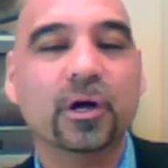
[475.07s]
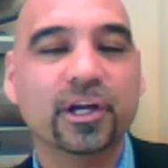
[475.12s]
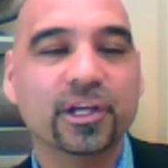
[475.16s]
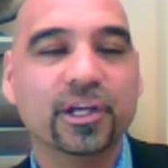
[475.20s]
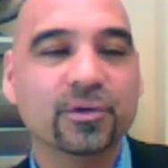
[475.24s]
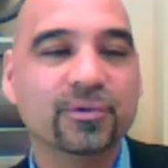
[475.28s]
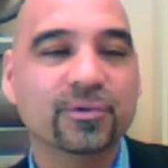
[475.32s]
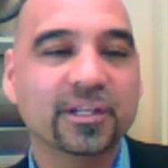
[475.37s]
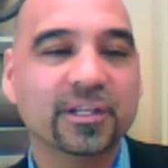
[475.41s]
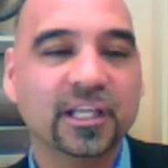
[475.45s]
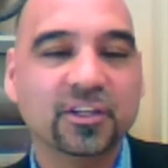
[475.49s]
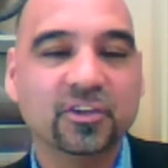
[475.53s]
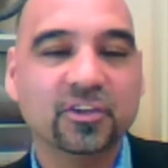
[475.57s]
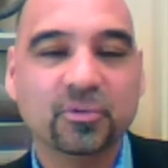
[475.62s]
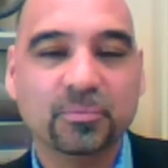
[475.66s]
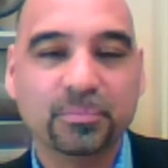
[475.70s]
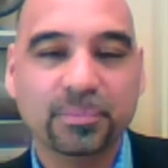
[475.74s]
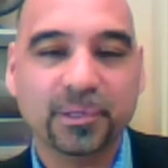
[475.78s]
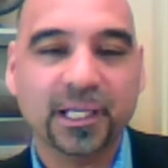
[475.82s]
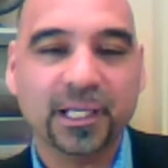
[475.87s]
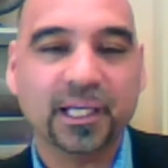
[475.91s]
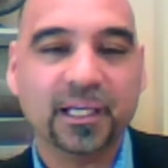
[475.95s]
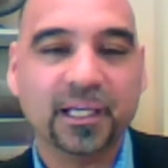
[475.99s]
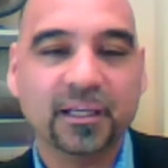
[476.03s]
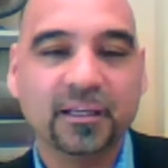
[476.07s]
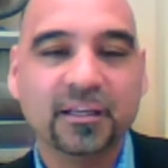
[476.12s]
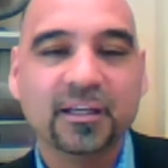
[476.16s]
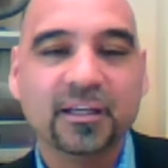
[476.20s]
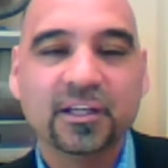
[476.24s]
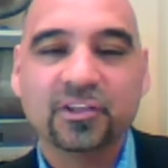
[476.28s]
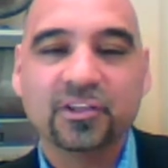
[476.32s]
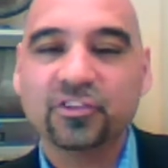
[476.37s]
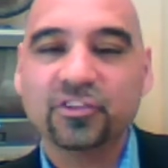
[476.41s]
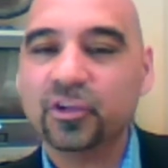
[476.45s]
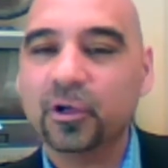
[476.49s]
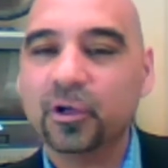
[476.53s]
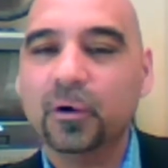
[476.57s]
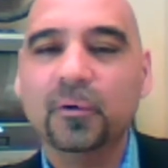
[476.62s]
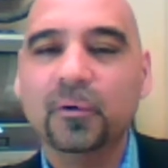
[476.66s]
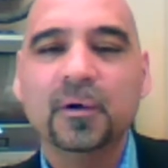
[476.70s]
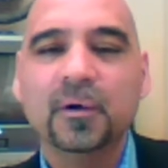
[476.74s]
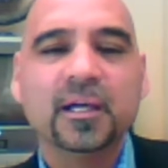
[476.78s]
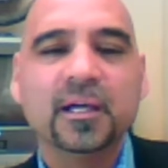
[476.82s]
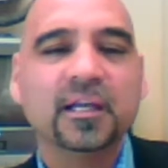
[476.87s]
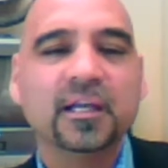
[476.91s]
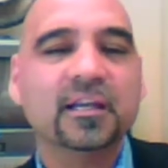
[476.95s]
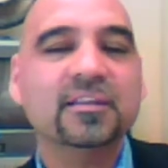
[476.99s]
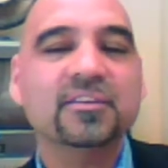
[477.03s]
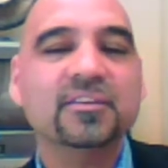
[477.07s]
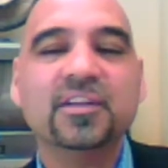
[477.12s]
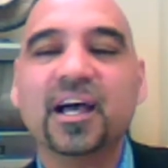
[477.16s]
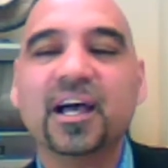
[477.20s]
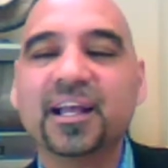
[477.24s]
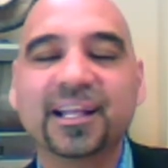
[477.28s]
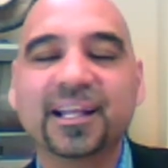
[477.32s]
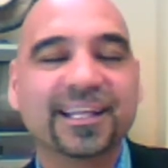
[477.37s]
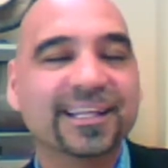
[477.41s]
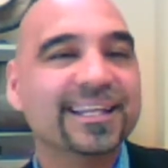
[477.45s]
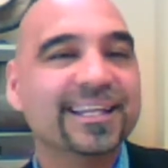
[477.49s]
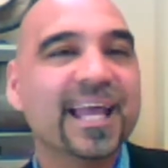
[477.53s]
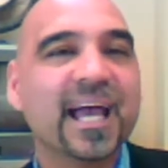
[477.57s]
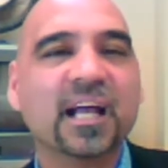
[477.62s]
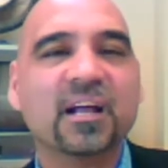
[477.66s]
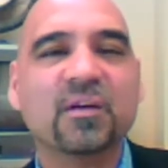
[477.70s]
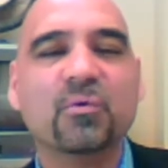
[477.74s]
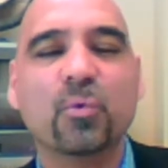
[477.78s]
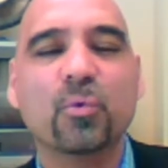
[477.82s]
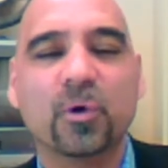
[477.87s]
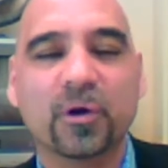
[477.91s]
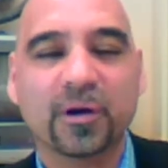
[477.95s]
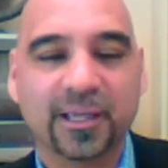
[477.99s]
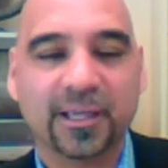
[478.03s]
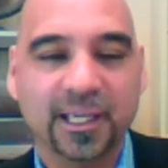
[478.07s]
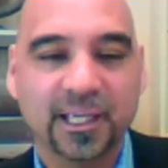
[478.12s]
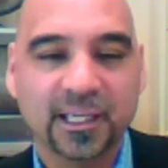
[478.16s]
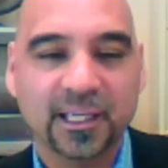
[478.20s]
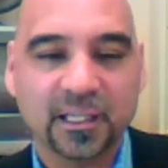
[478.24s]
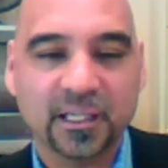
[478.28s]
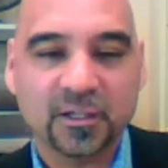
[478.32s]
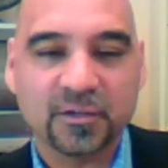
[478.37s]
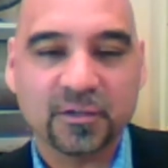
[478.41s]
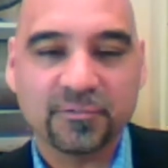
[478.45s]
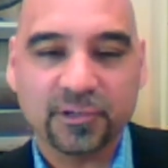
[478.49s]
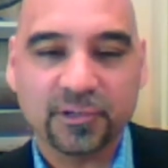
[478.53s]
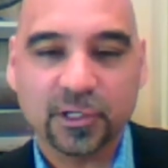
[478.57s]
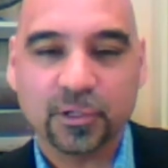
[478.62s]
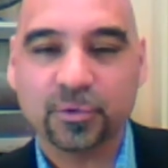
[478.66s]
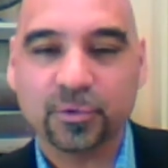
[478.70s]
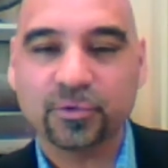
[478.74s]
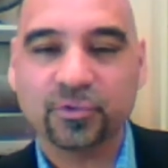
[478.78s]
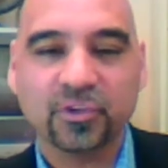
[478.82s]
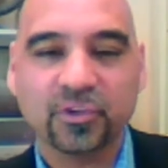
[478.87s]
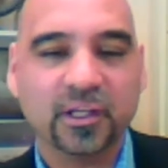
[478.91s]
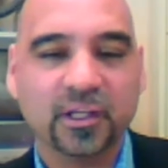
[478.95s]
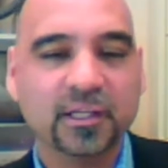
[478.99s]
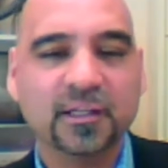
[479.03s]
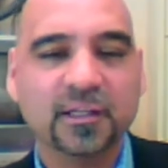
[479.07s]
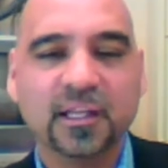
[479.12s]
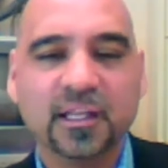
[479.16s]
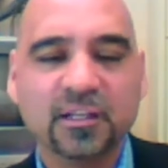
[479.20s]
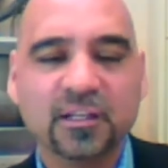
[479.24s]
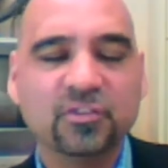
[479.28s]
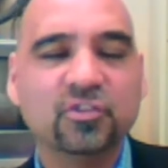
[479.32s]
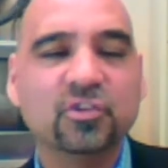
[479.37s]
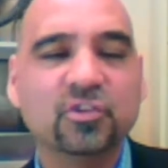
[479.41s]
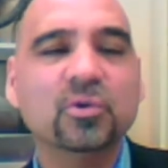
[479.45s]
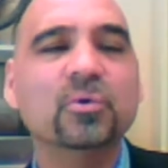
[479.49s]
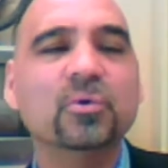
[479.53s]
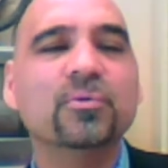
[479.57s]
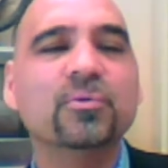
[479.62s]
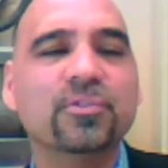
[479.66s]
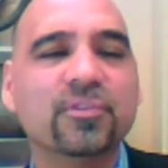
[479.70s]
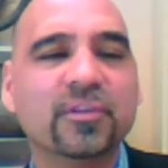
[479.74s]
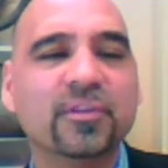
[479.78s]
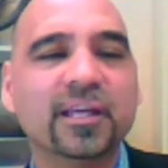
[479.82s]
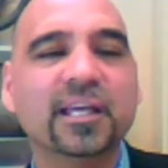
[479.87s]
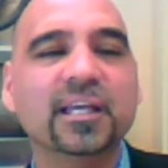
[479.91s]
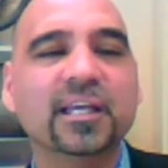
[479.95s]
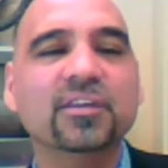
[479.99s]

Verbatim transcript: uh, can help get you where you need to be. So conduct networking